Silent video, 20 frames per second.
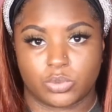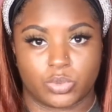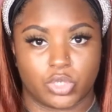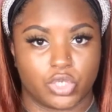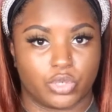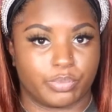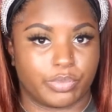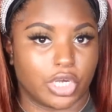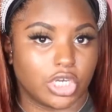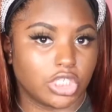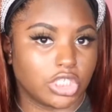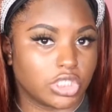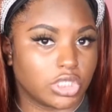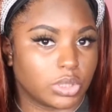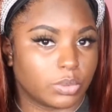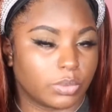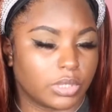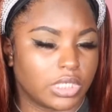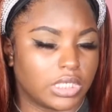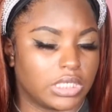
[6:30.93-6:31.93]
Will you purchase
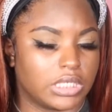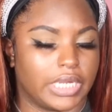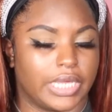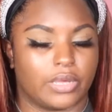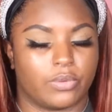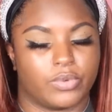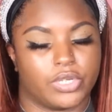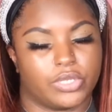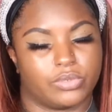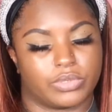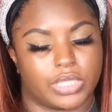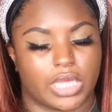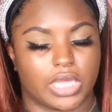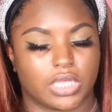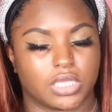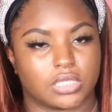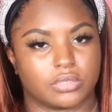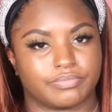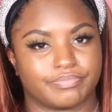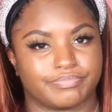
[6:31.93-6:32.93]
one? Like, what do you think?